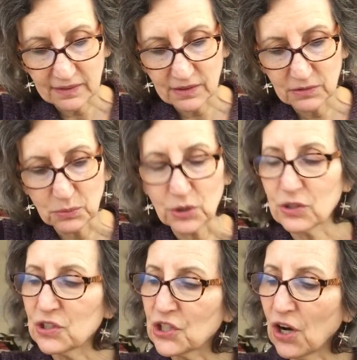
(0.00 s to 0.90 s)
the
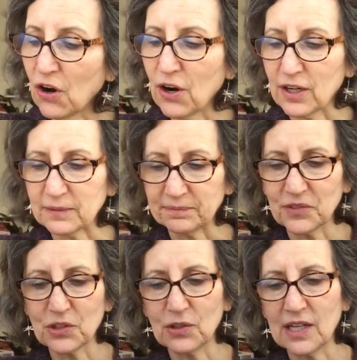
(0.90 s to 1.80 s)
word tar.
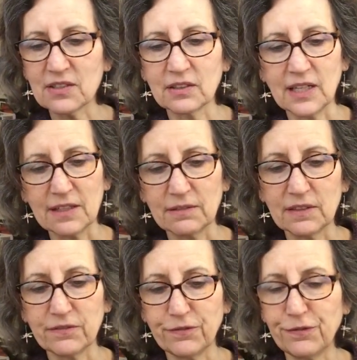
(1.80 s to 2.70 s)
So that's a lot of
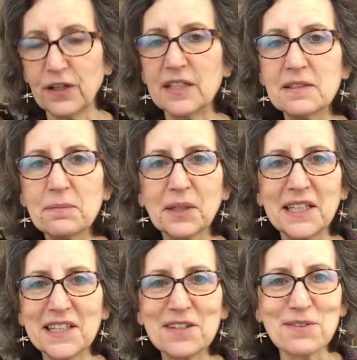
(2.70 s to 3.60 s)
fun
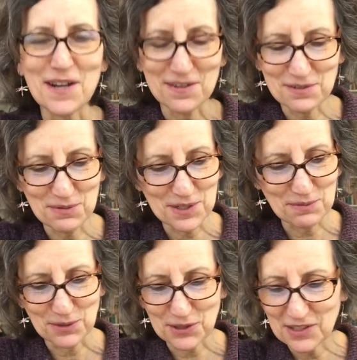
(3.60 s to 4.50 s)
playing around with
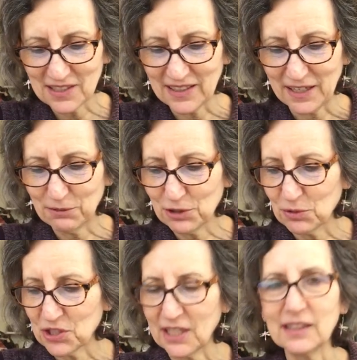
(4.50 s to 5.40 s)
words and language,
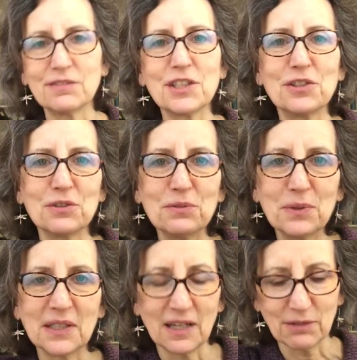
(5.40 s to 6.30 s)
which I love to do
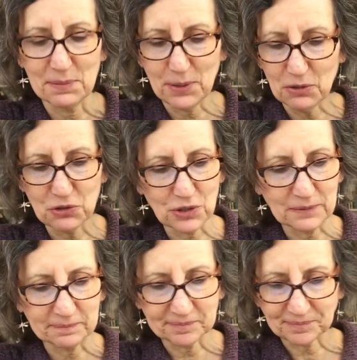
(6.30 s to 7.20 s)
when I write poetry.